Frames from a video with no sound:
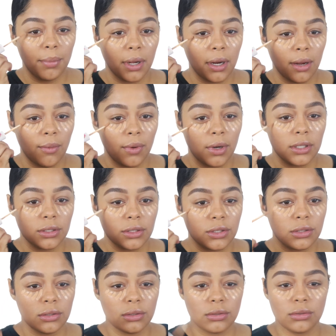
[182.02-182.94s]
but I want
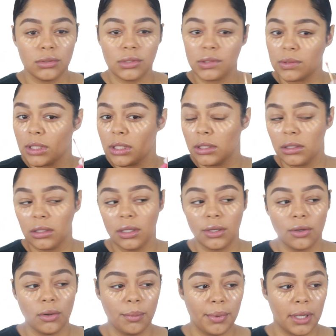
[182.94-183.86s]
to do a
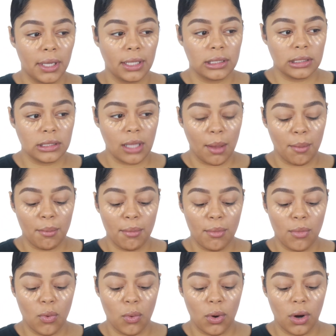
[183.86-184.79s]
little bit
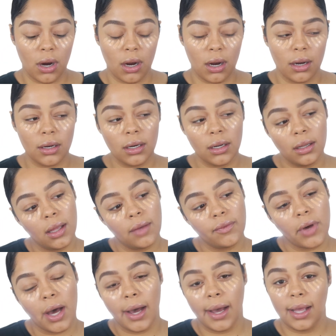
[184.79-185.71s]
more
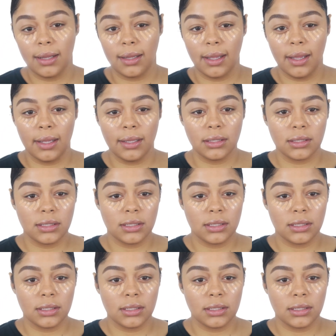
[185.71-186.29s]
of a highlight.